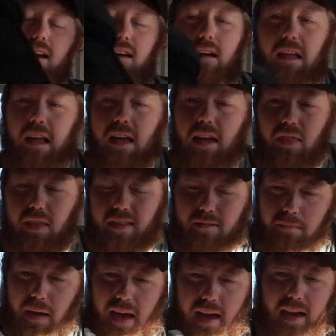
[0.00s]
here. This
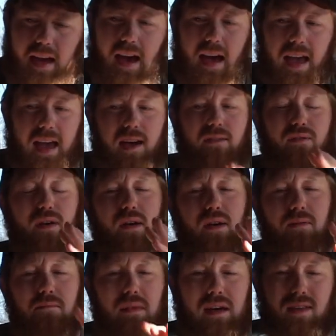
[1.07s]
bag, I have
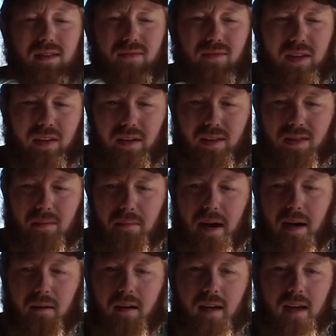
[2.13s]
mixed feelings
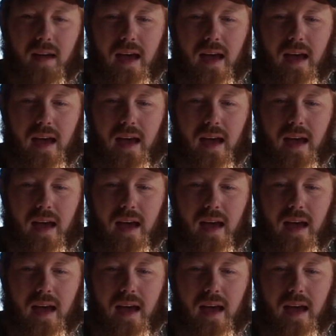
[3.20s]
about.